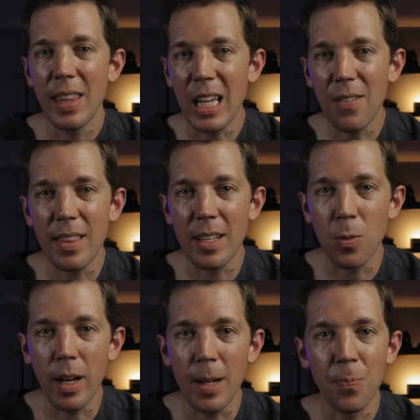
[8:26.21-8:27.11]
Think of it
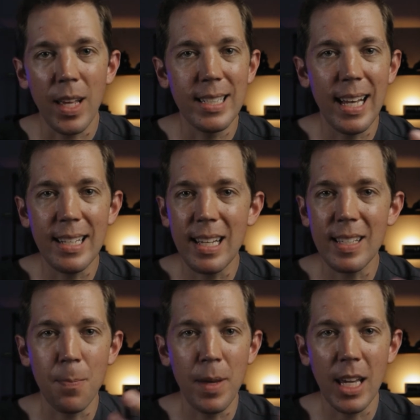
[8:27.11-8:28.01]
this way. A TESE
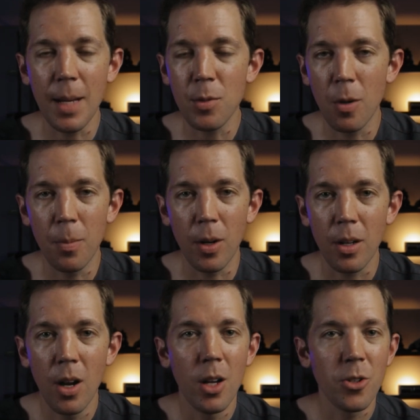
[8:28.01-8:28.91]
is like picking up to a book,